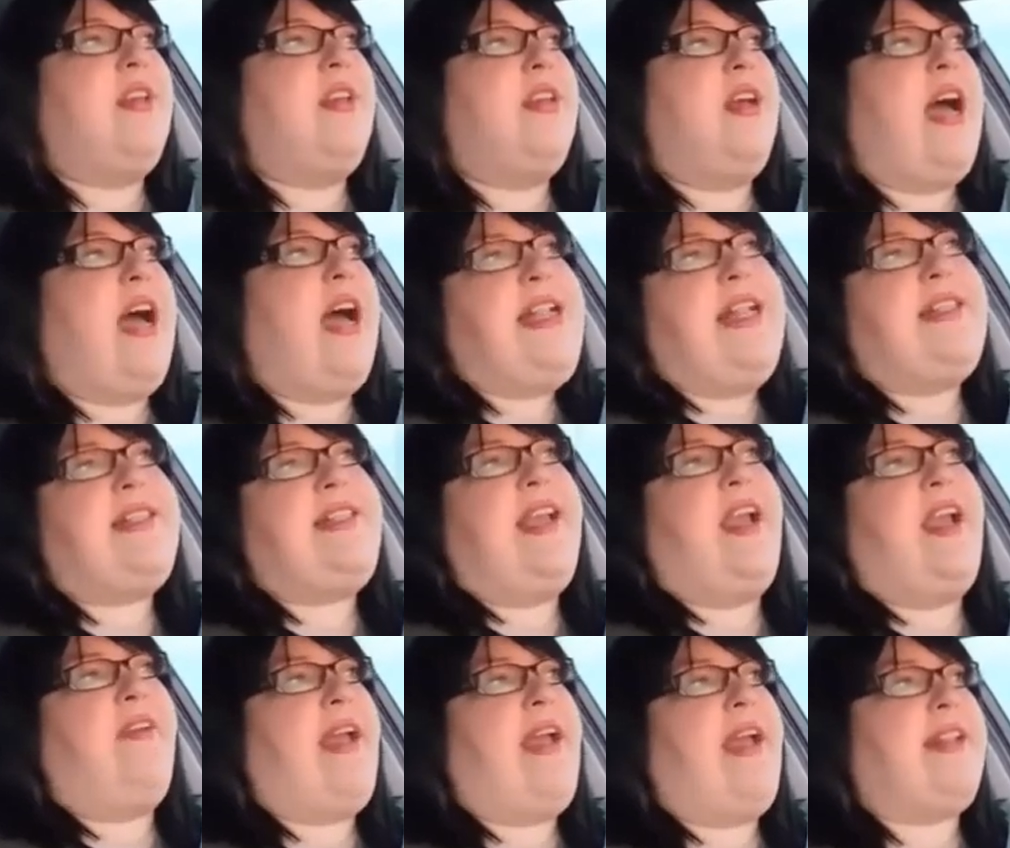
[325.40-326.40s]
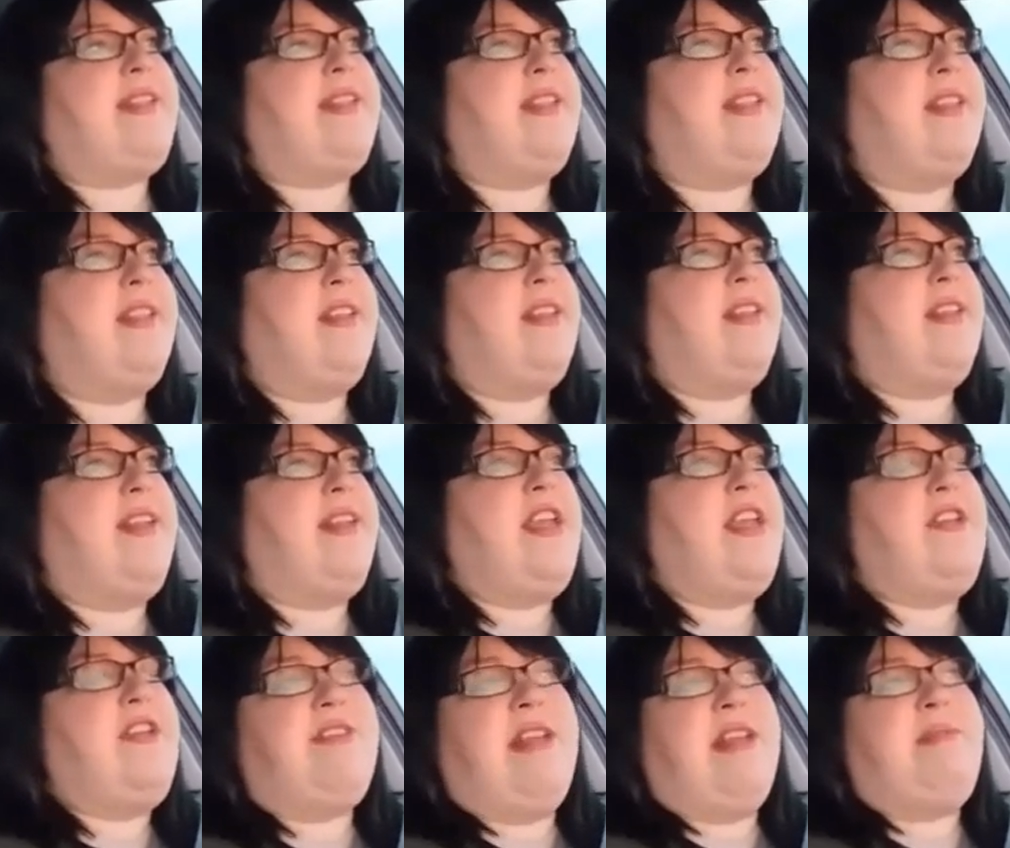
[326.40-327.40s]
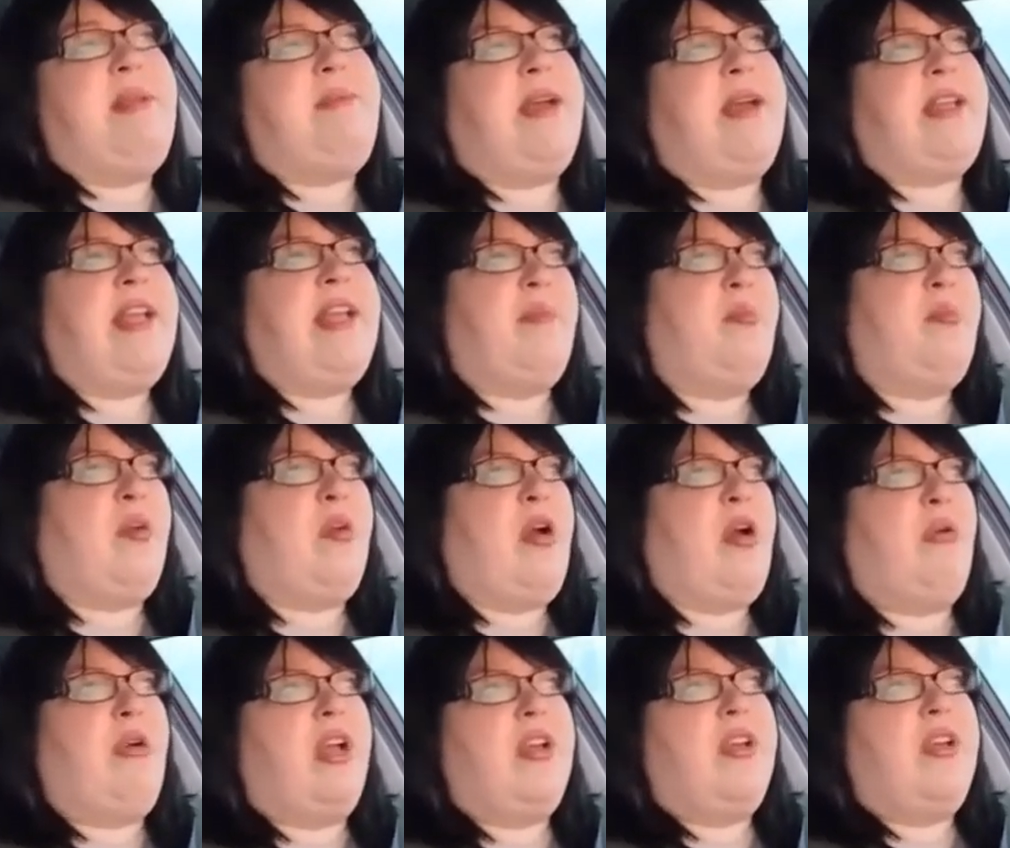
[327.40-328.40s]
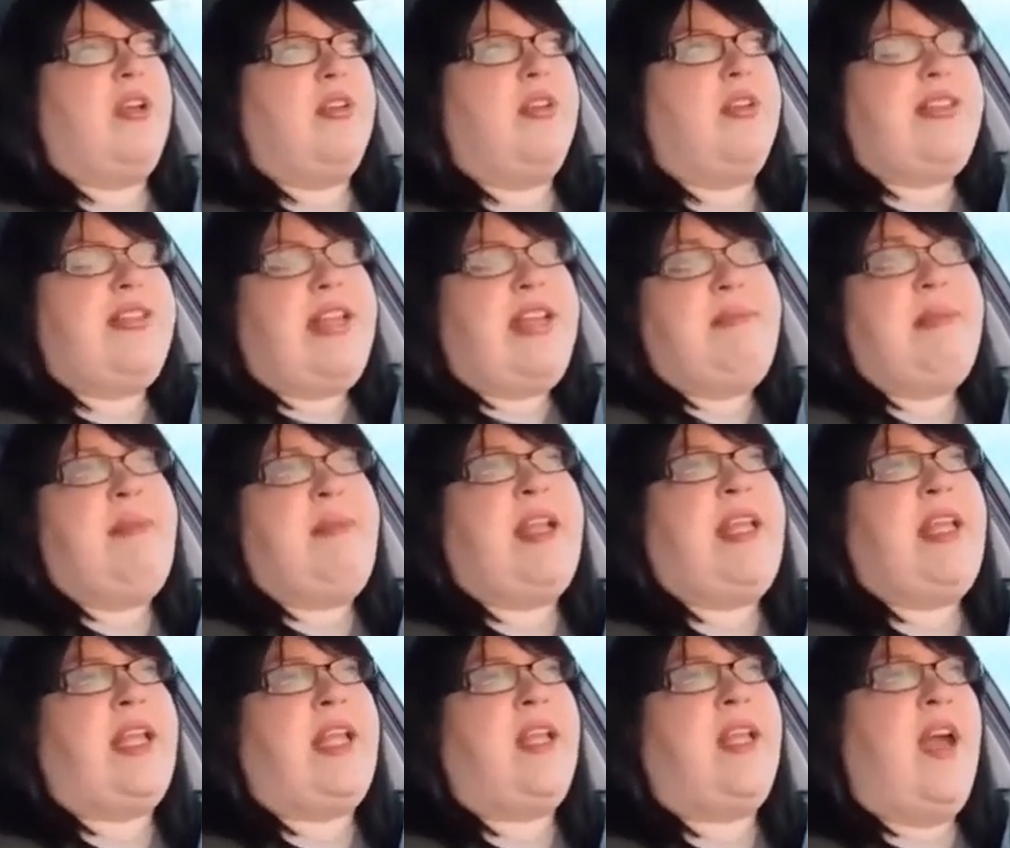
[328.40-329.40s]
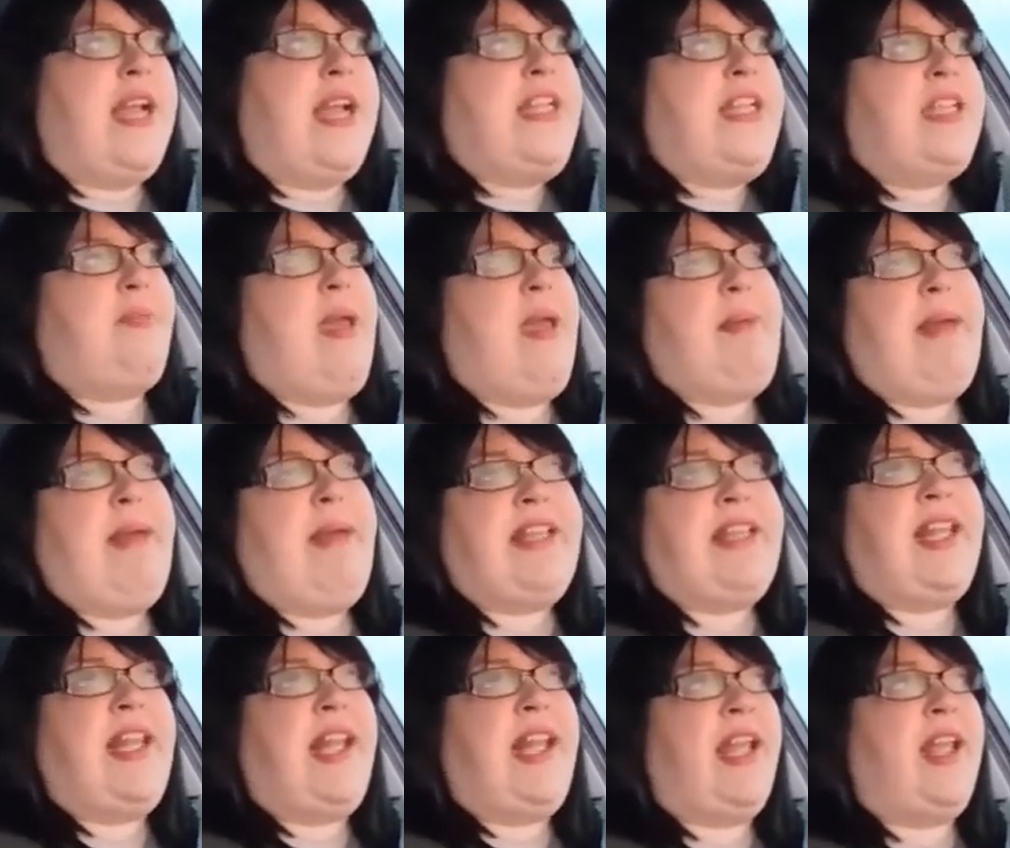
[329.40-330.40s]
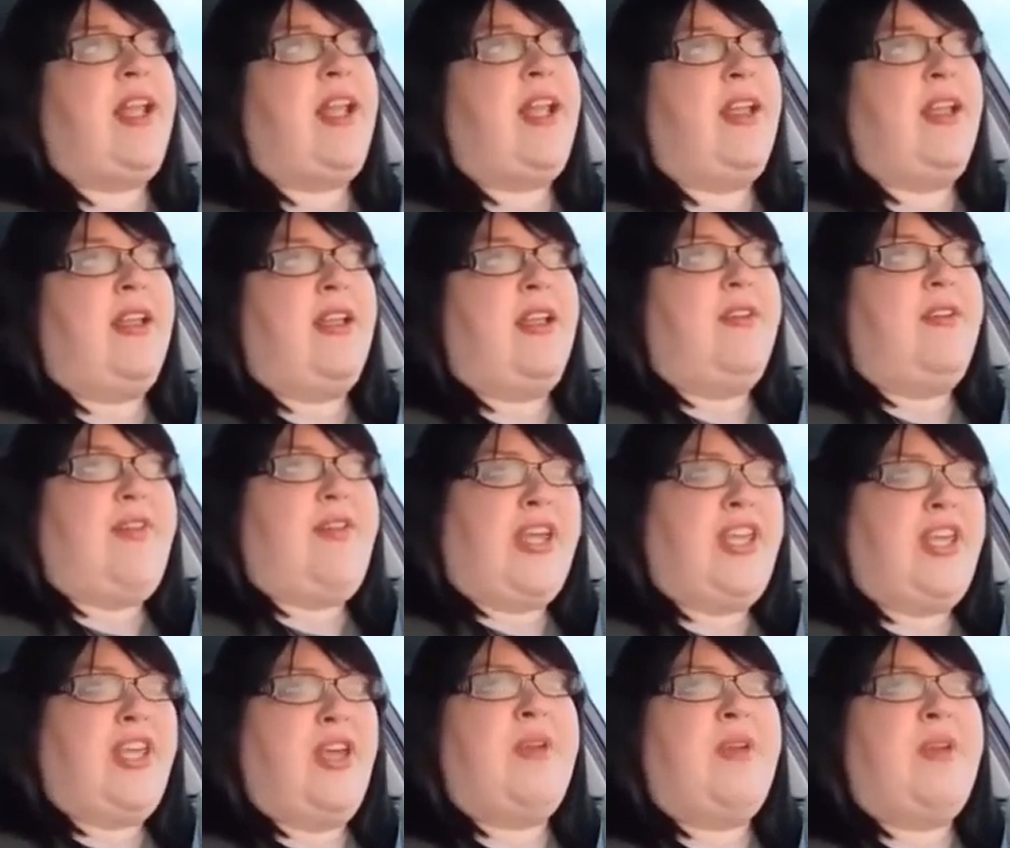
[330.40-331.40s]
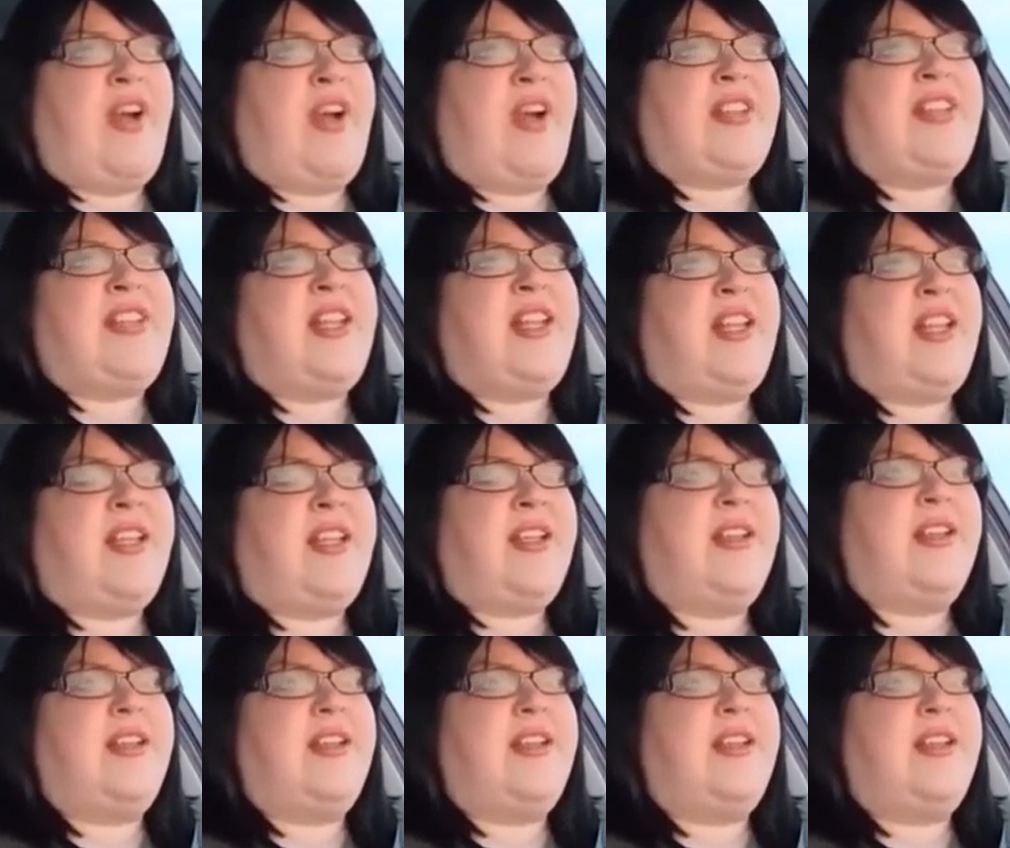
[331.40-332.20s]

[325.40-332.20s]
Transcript: i need cigarettes can you send me money i'm broke send me money i need to pay back Didi. fuck you and fuck Didi.